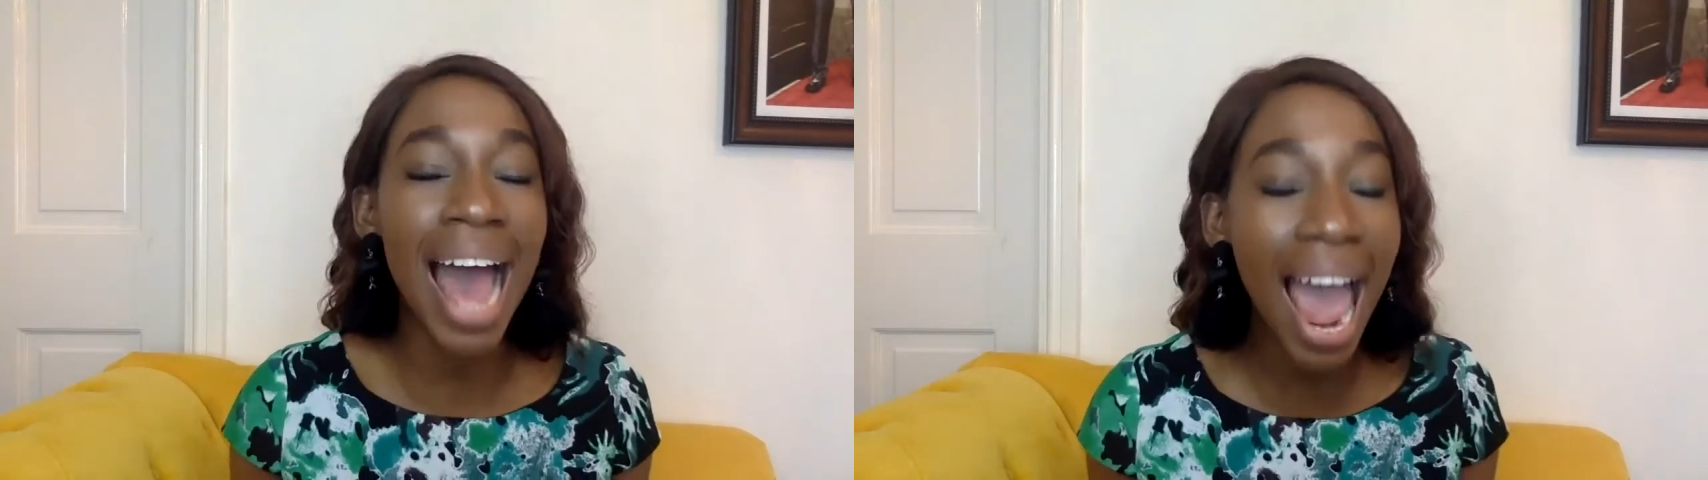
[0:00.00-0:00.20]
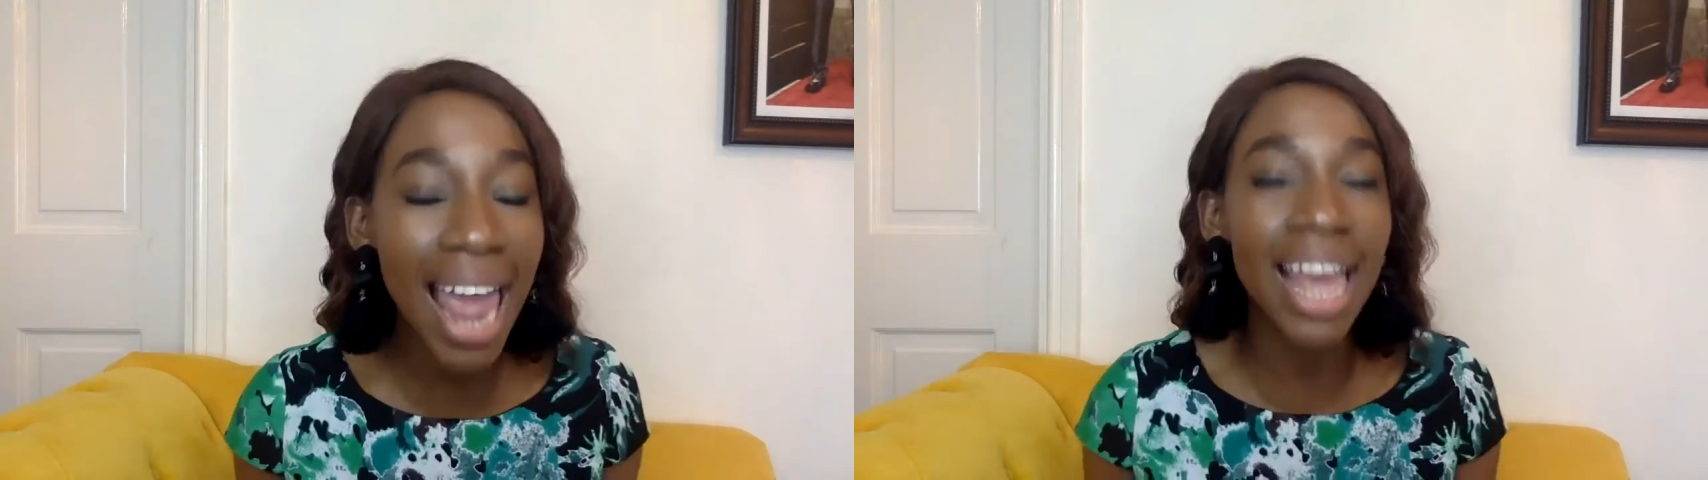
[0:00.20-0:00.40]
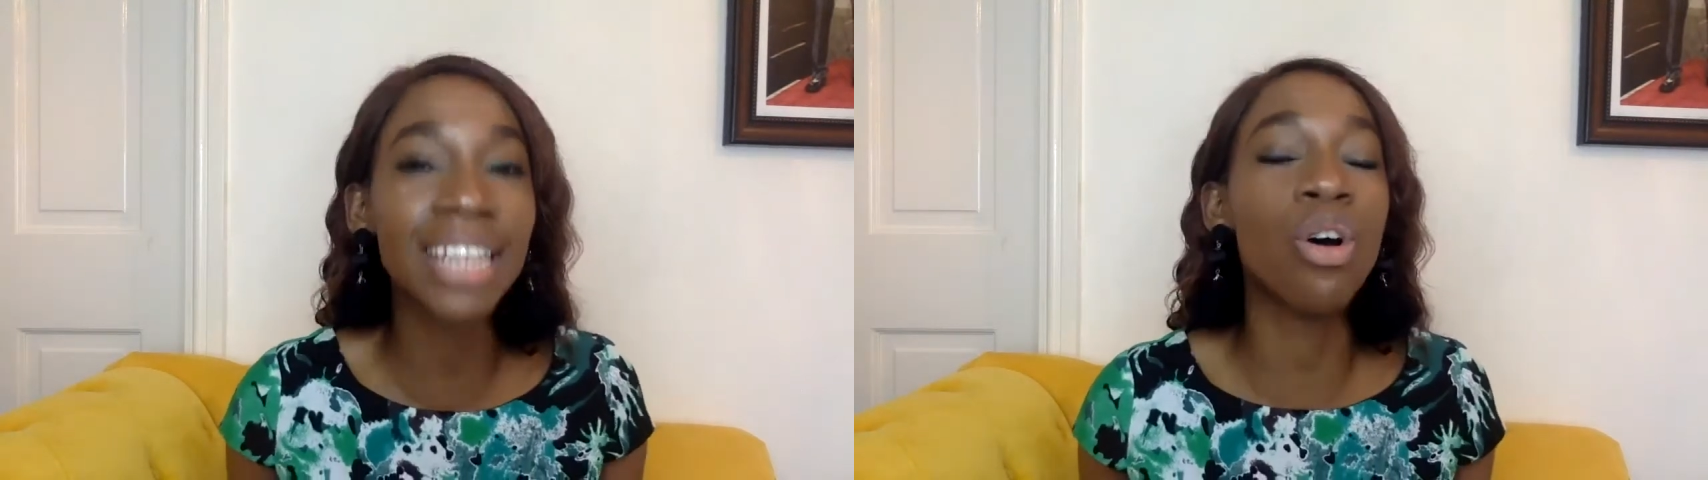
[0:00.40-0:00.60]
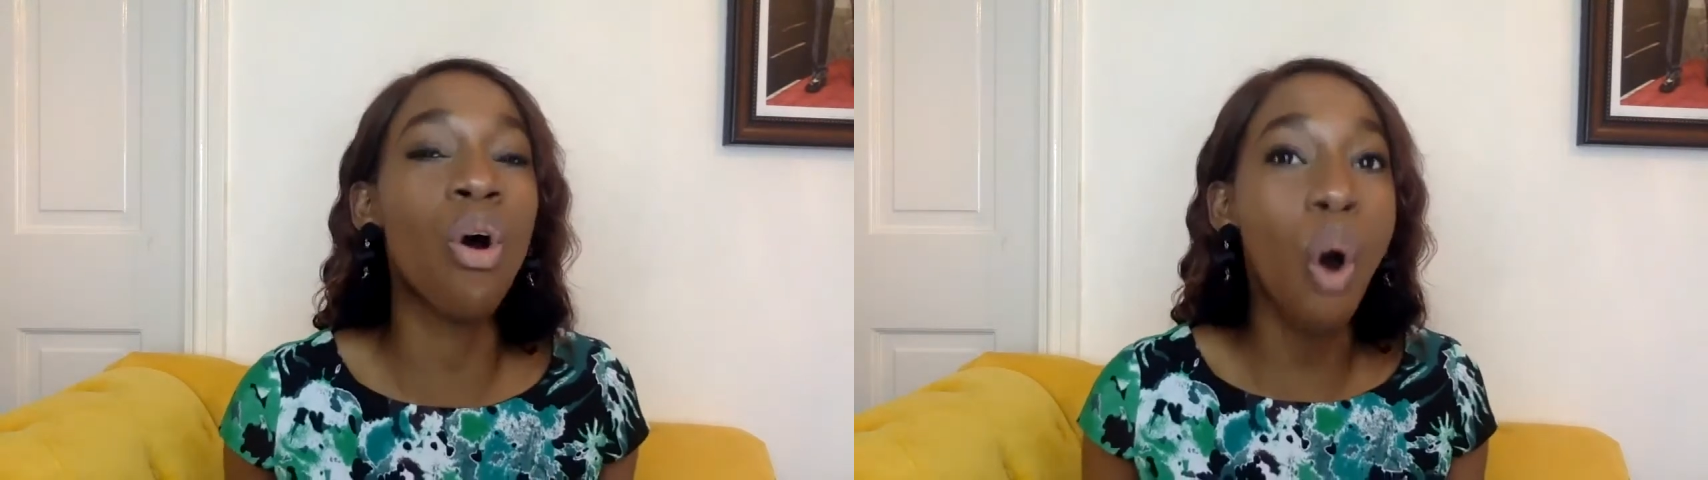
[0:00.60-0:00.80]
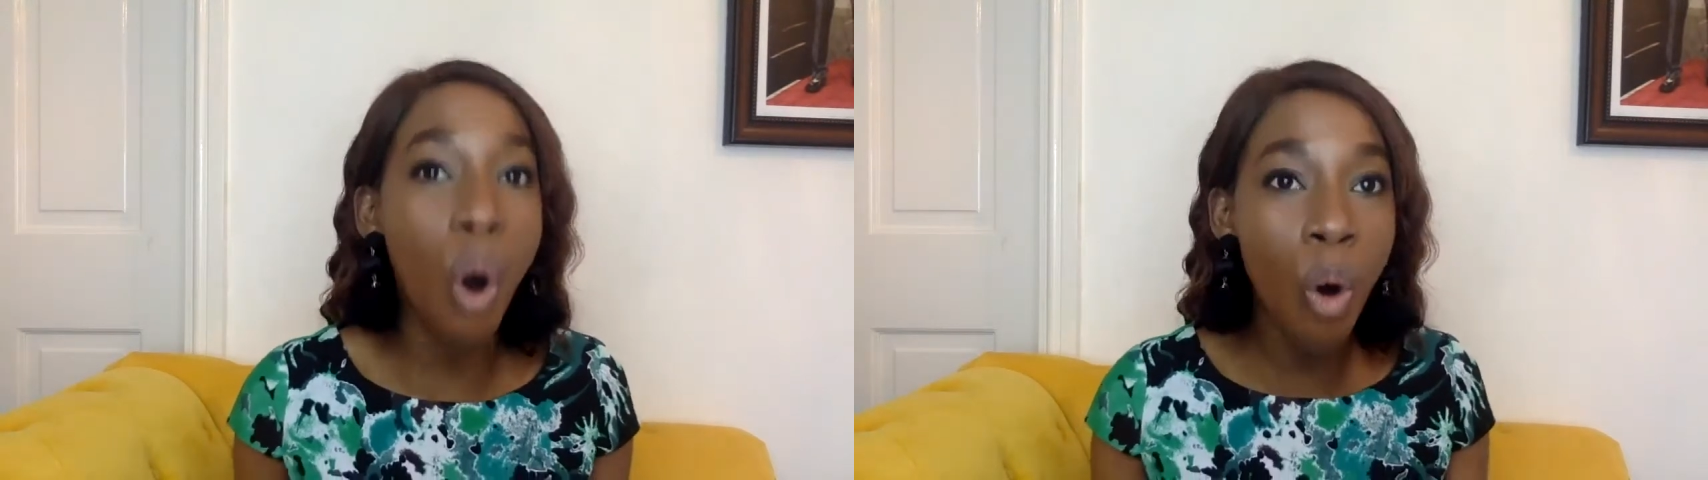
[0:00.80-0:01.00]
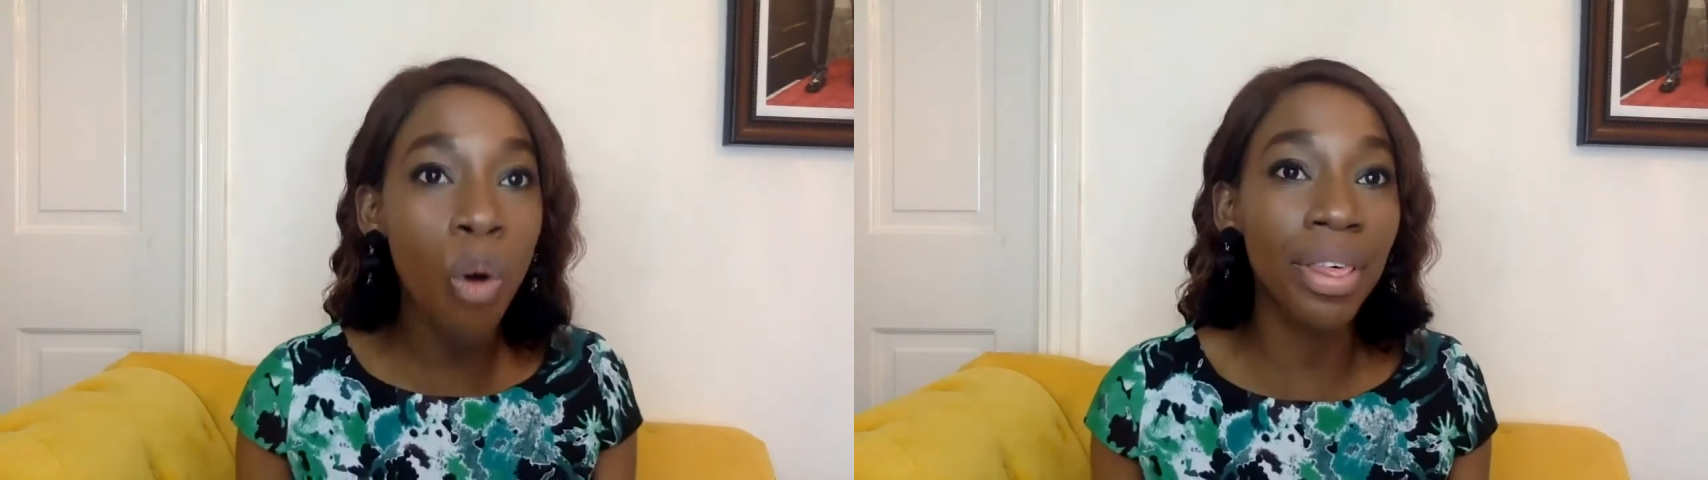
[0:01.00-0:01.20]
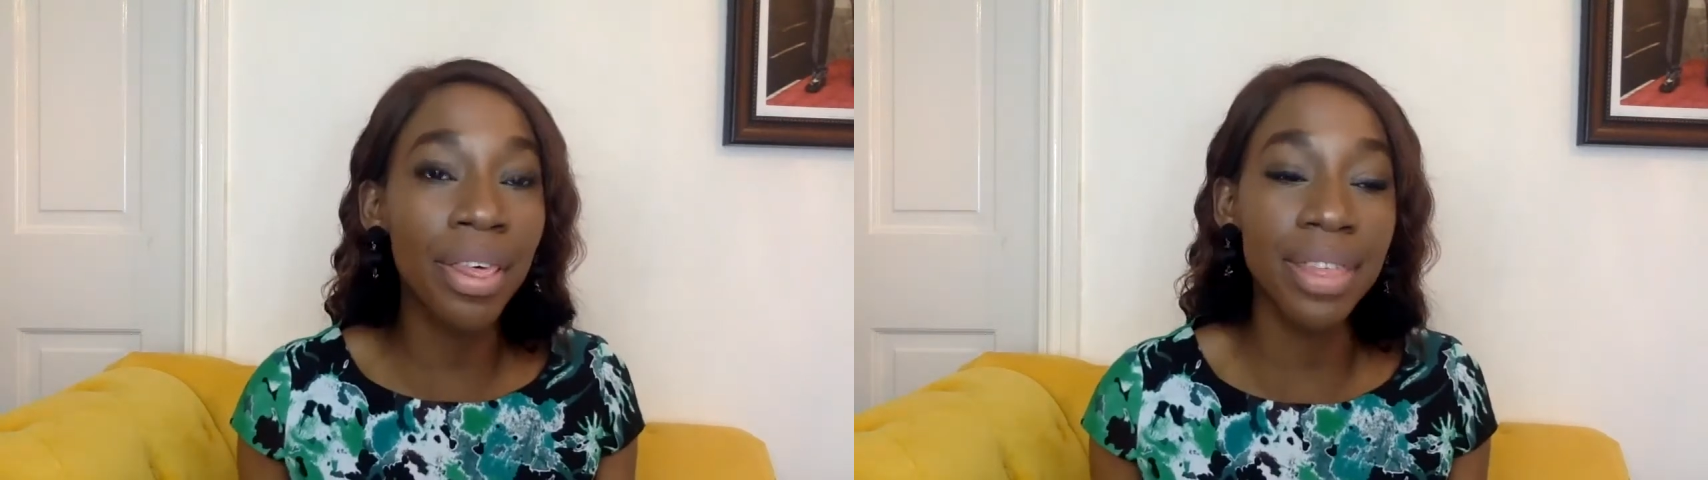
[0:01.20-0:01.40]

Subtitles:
Highlight all the